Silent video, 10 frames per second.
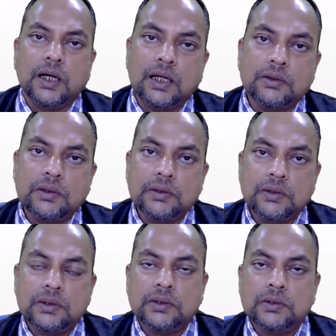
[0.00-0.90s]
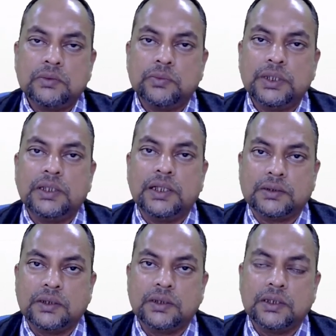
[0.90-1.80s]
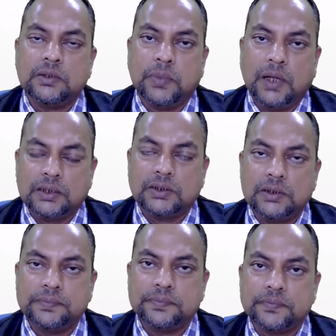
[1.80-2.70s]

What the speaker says: are witnessed in the past.